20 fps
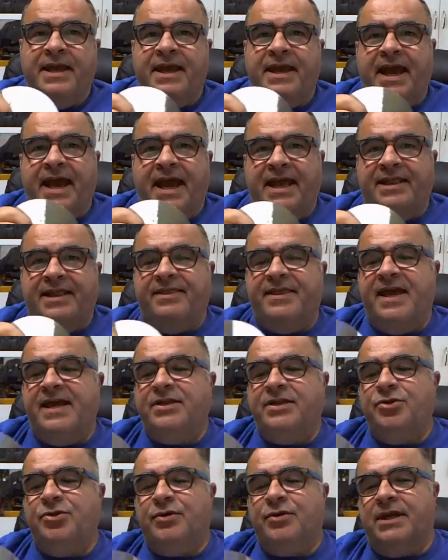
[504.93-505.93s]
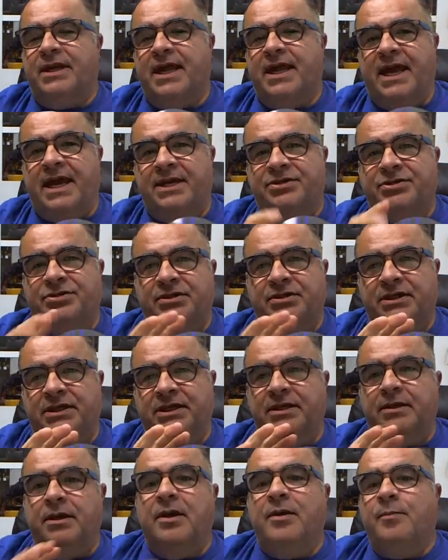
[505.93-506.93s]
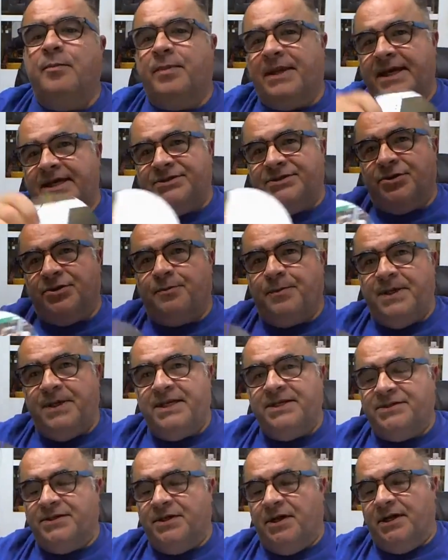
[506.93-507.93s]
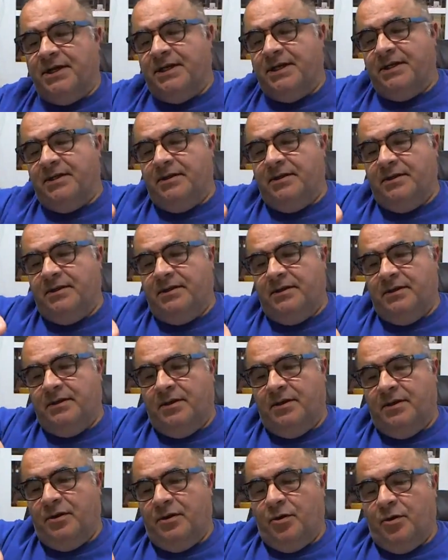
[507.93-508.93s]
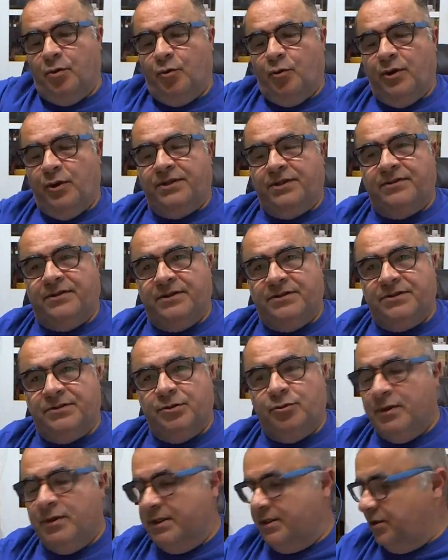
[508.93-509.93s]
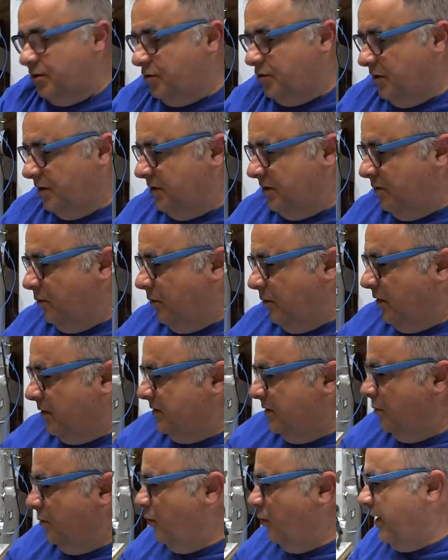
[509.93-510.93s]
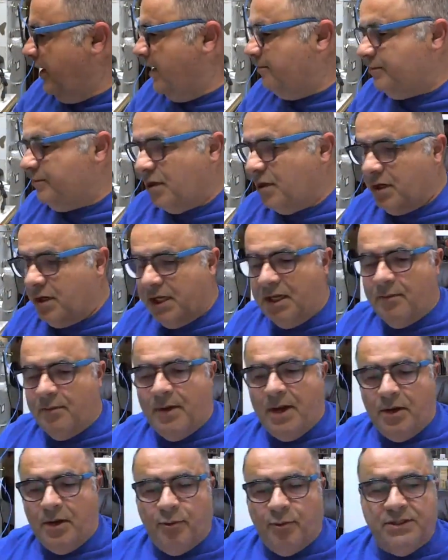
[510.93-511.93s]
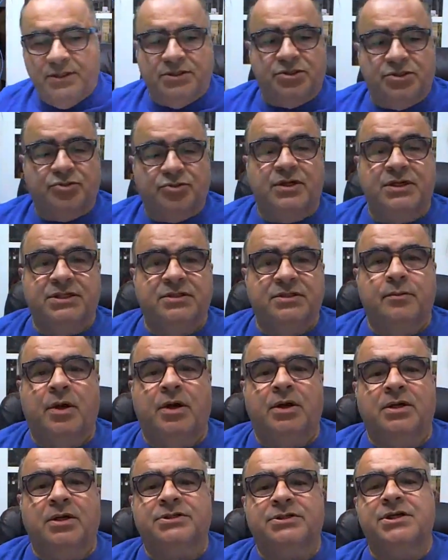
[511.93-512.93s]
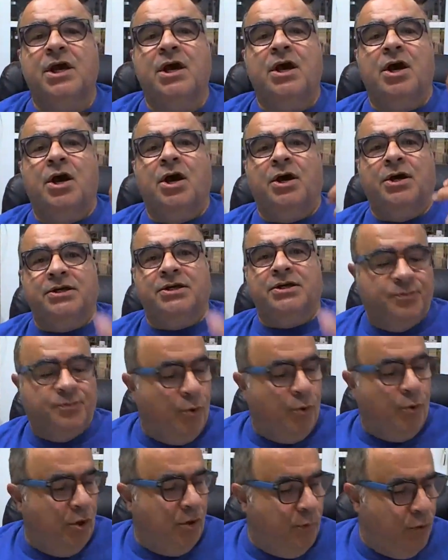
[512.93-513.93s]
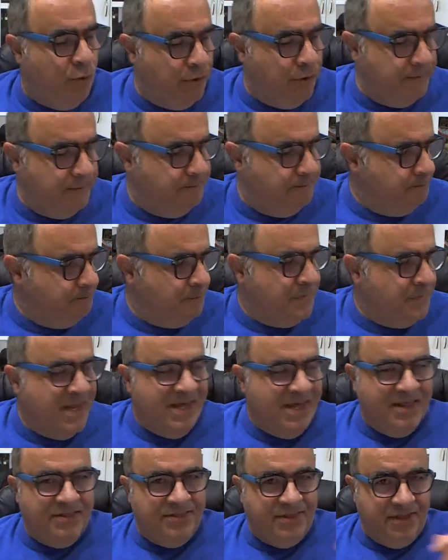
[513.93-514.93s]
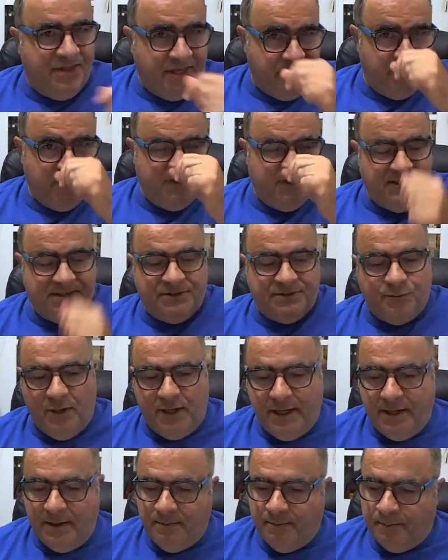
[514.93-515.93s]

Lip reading: And then you can actually place your piece on it with the two registration marks. And when I'm talking about registration marks on a spoil board, think of it this way.